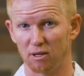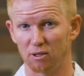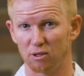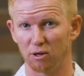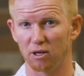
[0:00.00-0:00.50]

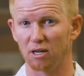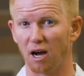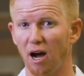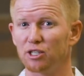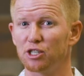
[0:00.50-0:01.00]
So your
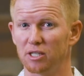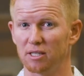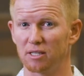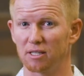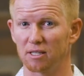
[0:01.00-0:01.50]

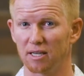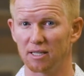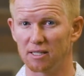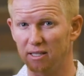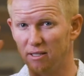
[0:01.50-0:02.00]
conscience,
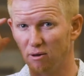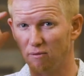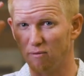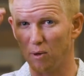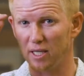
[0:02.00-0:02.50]
it's this little
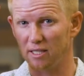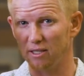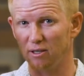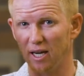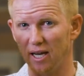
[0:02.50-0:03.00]
voice
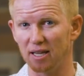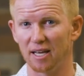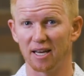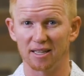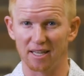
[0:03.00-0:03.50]
in your head
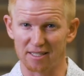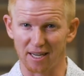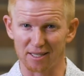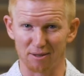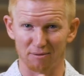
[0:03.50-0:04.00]
that
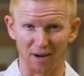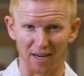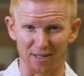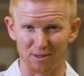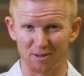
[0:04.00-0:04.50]

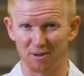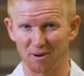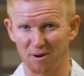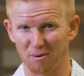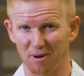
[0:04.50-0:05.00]
testifies
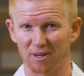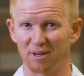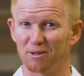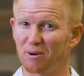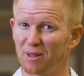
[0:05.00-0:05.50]
whether
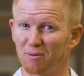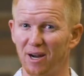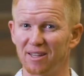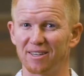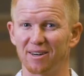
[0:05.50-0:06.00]
you're doing the
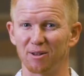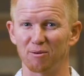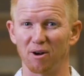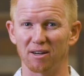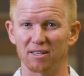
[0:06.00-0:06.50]
right thing or the
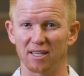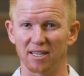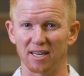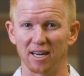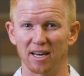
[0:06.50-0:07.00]
wrong thing.